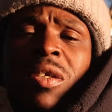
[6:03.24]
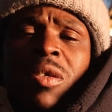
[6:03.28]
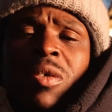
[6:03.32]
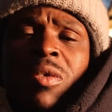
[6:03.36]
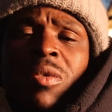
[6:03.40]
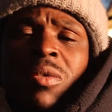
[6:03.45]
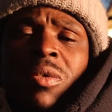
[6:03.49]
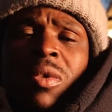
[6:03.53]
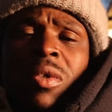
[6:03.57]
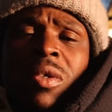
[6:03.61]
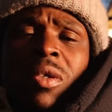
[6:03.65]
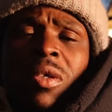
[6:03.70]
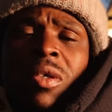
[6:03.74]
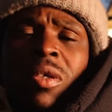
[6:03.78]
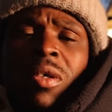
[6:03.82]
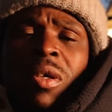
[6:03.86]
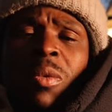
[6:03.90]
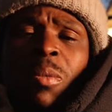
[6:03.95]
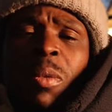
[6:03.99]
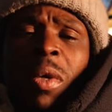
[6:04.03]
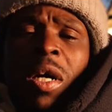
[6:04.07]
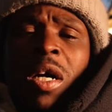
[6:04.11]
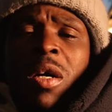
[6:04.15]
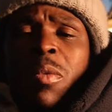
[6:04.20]
I don't uh,
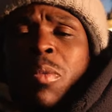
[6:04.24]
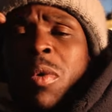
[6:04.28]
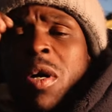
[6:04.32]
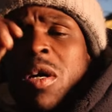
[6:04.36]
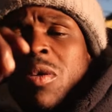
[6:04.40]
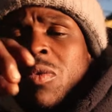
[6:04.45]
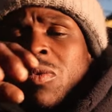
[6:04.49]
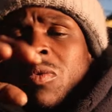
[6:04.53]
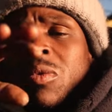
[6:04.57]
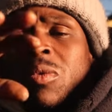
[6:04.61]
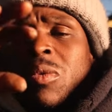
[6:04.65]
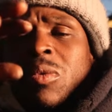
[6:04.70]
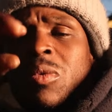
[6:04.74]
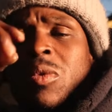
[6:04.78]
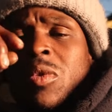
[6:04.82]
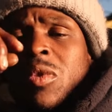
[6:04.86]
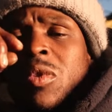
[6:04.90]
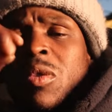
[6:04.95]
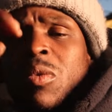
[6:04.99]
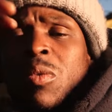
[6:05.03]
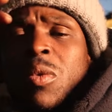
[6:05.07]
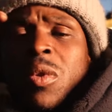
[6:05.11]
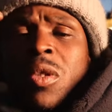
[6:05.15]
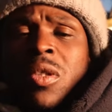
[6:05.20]
abide by
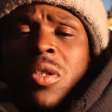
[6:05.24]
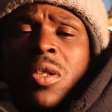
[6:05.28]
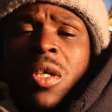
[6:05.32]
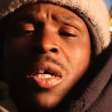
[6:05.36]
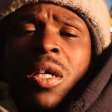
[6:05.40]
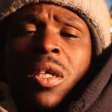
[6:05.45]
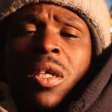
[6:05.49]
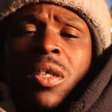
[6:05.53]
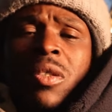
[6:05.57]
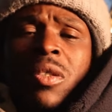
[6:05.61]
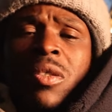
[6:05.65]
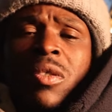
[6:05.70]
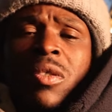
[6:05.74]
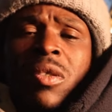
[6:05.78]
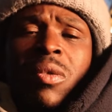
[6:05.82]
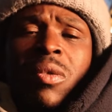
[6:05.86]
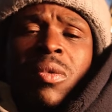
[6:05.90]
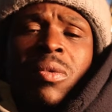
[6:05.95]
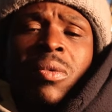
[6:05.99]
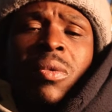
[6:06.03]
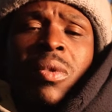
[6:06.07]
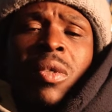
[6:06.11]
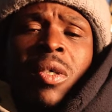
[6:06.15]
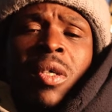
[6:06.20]
rules or whatnot.
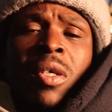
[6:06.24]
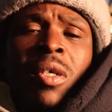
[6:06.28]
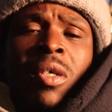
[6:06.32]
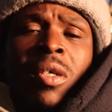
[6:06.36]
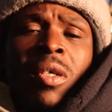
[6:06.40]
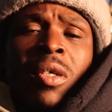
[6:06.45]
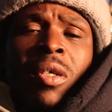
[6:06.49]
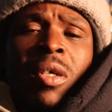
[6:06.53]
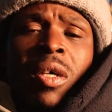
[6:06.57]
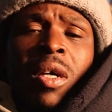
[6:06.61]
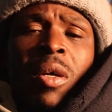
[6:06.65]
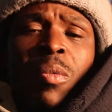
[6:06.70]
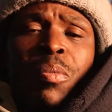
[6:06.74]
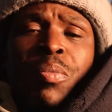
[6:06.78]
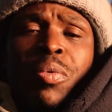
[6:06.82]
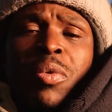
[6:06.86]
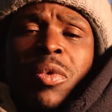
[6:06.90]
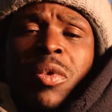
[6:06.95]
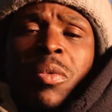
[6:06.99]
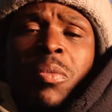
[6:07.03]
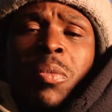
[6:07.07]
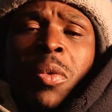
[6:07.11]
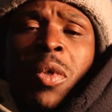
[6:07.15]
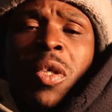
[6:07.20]
So I'm
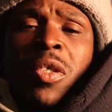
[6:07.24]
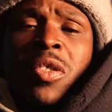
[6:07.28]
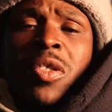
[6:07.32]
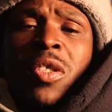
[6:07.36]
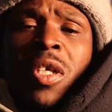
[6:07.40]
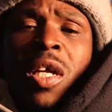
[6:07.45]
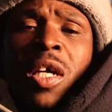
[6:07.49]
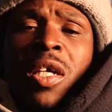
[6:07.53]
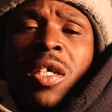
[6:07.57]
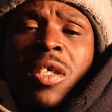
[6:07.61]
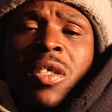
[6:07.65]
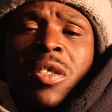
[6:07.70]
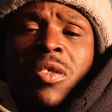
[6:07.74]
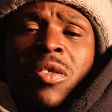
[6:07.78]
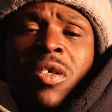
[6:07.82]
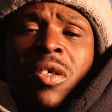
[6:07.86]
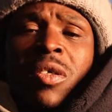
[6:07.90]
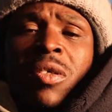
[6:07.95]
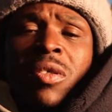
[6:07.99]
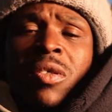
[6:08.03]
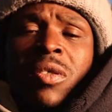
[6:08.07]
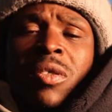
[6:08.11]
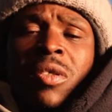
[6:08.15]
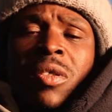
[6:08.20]
pretty much like
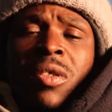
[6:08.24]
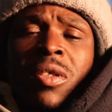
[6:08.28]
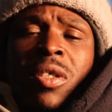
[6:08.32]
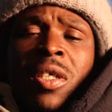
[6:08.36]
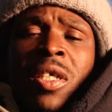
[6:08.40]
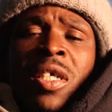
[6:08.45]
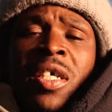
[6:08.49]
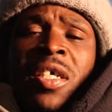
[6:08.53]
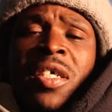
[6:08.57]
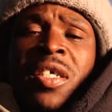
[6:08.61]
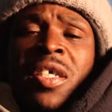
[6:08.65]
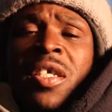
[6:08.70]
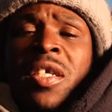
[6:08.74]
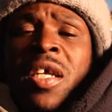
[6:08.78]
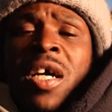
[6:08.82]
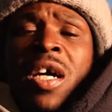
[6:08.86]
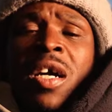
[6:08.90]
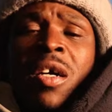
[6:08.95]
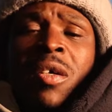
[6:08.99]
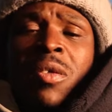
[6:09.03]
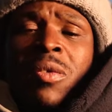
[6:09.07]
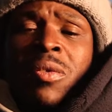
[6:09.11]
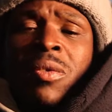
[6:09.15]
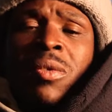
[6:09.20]
in and
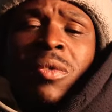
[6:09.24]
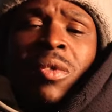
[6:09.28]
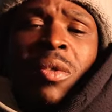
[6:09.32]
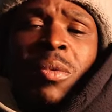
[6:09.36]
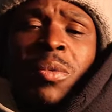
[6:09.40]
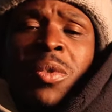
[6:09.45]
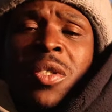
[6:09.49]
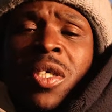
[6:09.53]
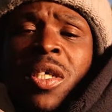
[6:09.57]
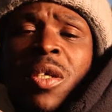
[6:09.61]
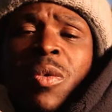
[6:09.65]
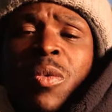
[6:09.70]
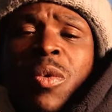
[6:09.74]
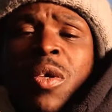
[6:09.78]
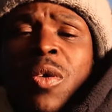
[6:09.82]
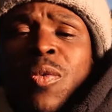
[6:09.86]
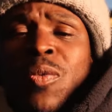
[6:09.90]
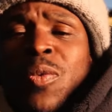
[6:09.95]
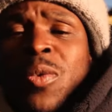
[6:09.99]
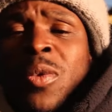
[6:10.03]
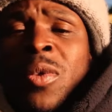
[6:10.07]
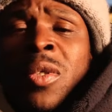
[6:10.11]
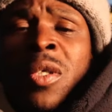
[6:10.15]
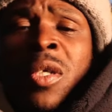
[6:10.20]
out. You know what I'm saying? One
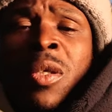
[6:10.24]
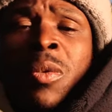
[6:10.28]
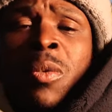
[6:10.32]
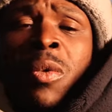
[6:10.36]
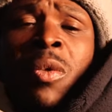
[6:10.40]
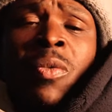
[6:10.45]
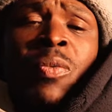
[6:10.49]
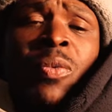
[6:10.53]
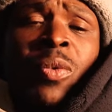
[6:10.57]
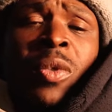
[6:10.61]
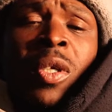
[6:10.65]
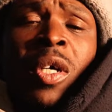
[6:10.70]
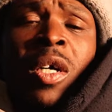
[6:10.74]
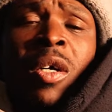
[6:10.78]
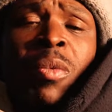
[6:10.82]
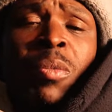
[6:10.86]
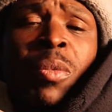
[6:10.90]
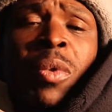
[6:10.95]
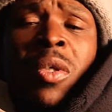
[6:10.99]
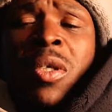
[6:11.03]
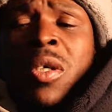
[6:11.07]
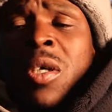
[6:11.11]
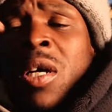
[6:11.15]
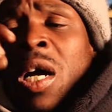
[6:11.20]
foot in, one foot out.
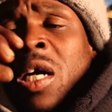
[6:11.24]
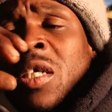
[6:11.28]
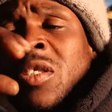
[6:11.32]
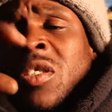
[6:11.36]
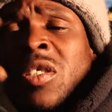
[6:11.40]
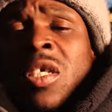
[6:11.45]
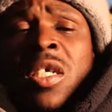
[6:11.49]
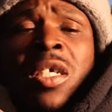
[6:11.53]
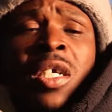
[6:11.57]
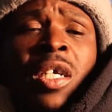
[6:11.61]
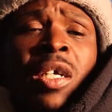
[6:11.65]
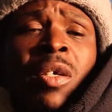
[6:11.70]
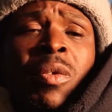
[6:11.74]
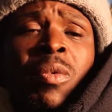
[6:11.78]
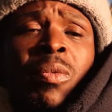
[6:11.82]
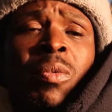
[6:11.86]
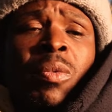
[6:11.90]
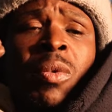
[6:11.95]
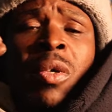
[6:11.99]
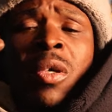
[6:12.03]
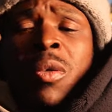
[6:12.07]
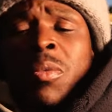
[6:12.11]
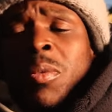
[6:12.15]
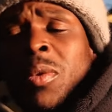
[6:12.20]
But I stay
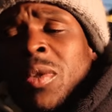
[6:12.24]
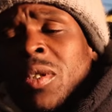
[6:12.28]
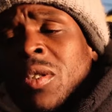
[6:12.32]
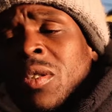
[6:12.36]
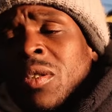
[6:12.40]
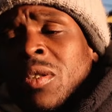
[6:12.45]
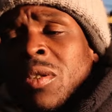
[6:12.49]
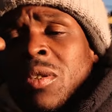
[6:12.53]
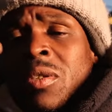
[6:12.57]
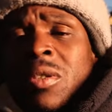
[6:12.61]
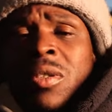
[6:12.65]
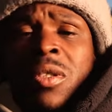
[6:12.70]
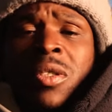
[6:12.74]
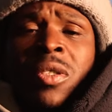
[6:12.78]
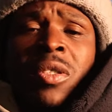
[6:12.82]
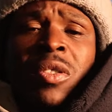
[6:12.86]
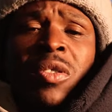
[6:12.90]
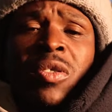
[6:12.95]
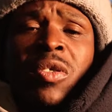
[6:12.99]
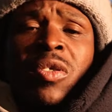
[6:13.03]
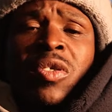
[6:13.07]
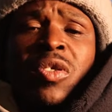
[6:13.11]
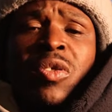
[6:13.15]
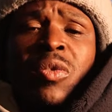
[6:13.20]
everywhere. I mean, the
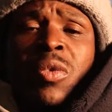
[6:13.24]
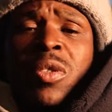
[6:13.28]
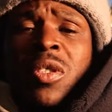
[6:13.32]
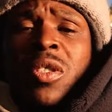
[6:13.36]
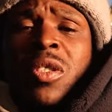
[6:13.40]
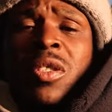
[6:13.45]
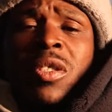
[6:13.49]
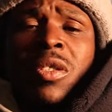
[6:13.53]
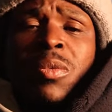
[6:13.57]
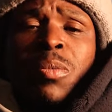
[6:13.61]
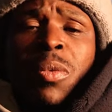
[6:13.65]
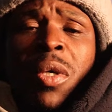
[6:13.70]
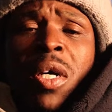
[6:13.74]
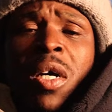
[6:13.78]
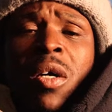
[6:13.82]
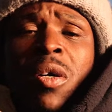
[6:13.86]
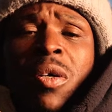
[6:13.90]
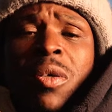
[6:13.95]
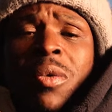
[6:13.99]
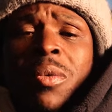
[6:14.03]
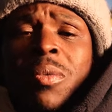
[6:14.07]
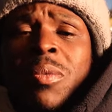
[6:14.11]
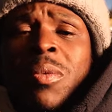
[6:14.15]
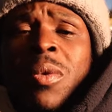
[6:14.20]
streets is my
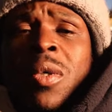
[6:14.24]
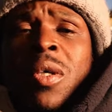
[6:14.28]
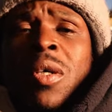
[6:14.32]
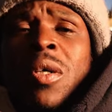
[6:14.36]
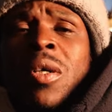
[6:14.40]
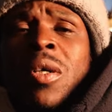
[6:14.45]
home.